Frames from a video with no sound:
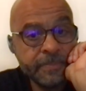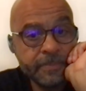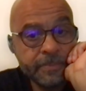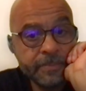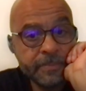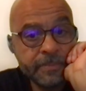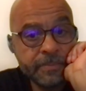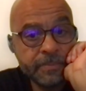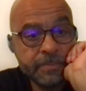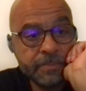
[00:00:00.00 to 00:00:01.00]

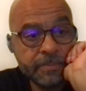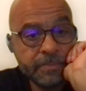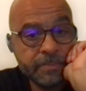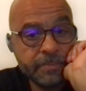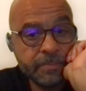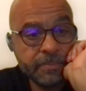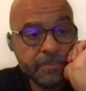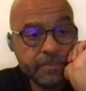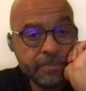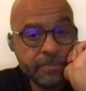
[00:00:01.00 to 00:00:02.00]

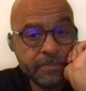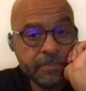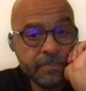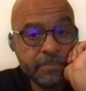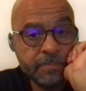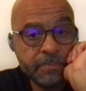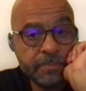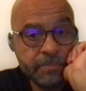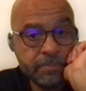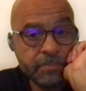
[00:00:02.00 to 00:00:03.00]

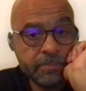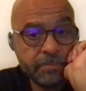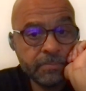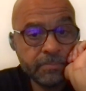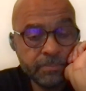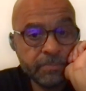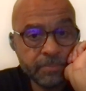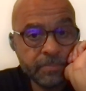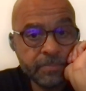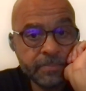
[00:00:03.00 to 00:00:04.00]

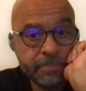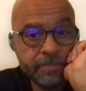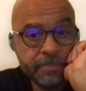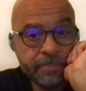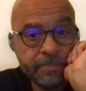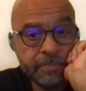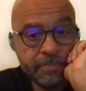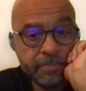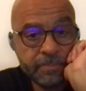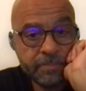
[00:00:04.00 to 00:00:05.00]

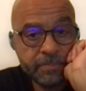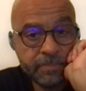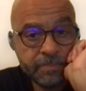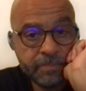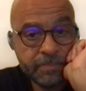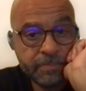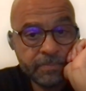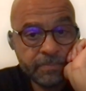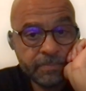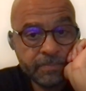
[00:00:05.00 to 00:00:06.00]

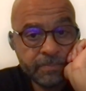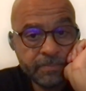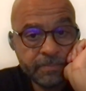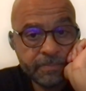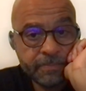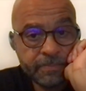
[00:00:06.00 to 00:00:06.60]
The person shown says nothing.